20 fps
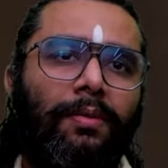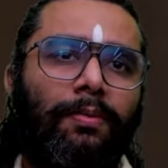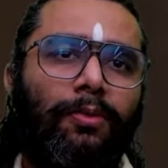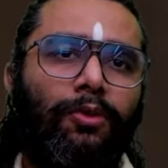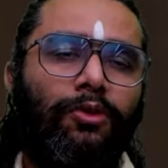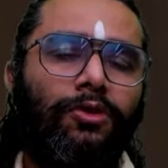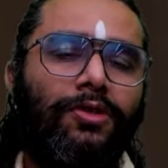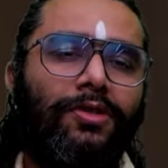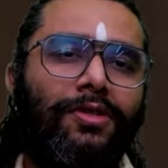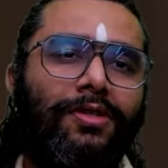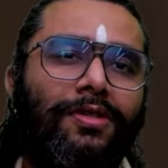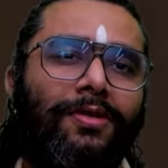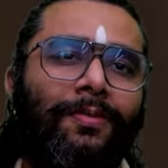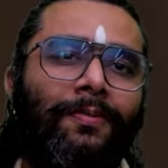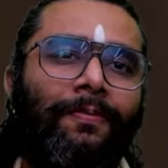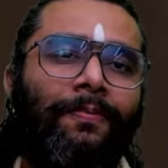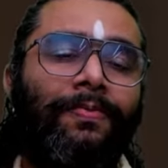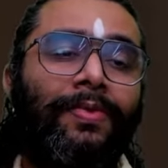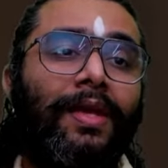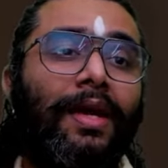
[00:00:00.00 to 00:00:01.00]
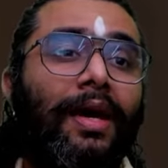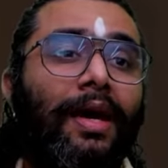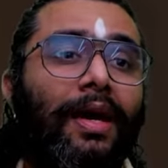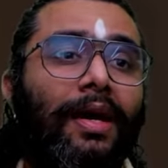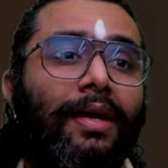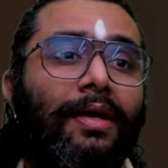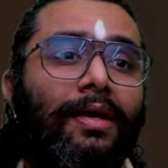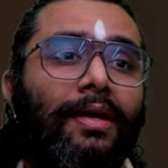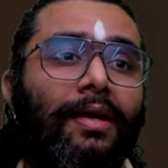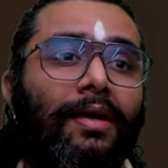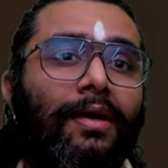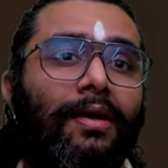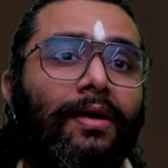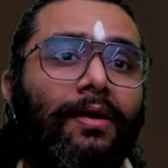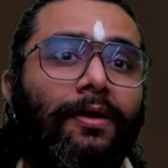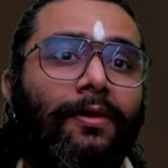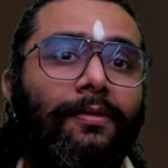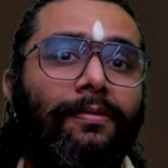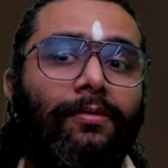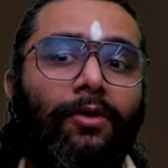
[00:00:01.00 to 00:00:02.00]
posts. And
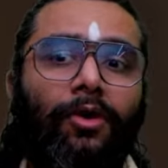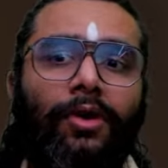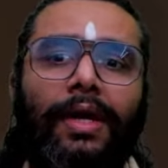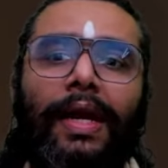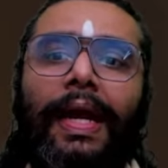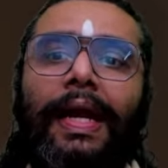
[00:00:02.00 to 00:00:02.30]
on